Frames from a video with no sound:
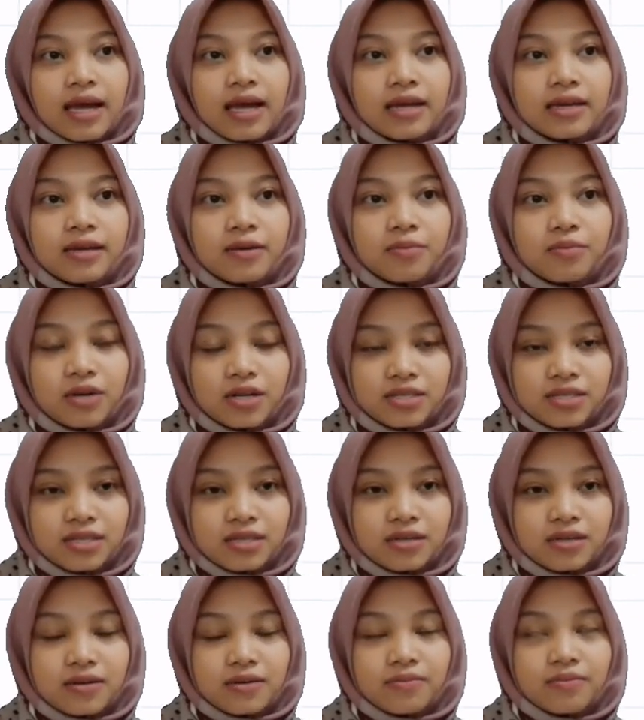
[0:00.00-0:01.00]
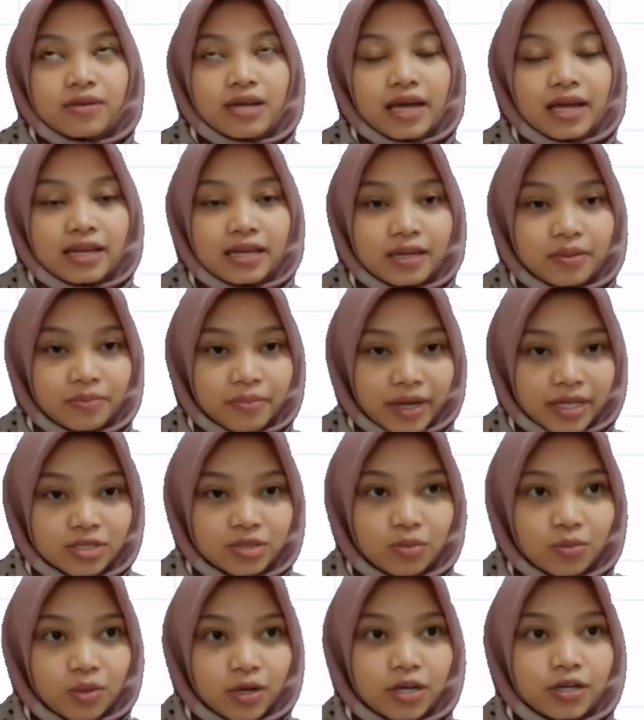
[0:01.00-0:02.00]
and the
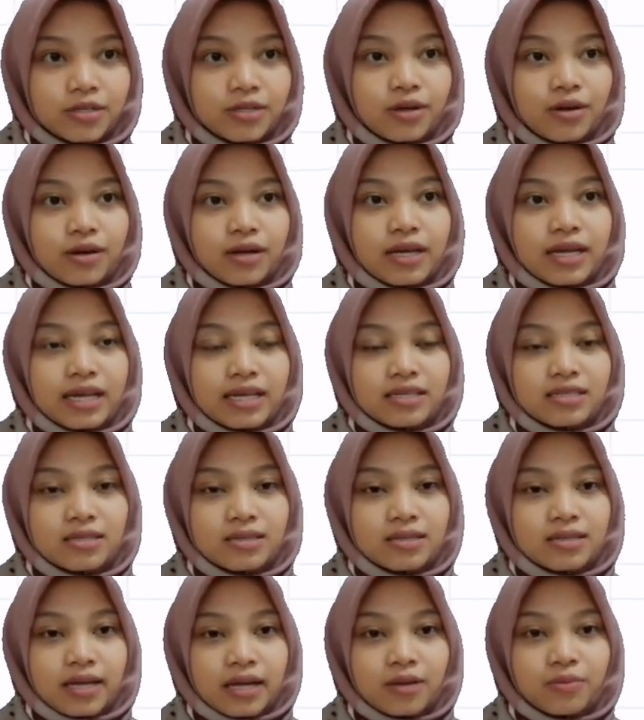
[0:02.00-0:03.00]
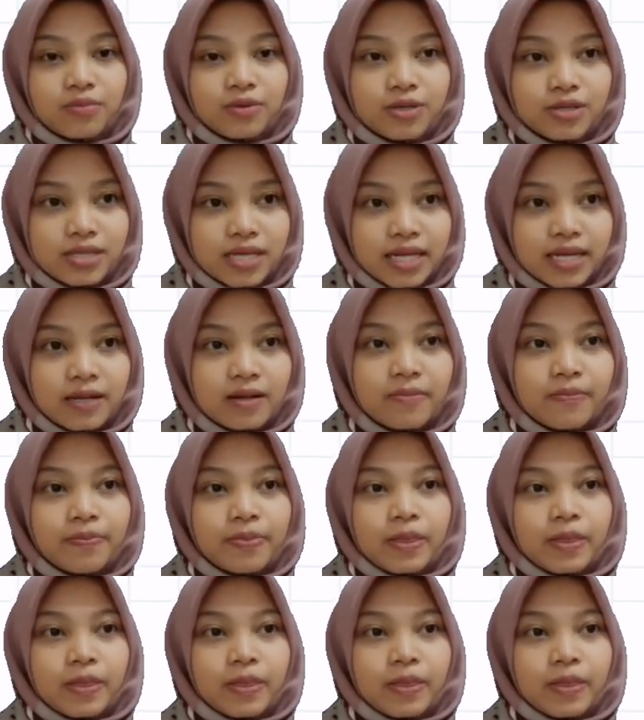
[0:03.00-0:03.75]
benchmark is 10%,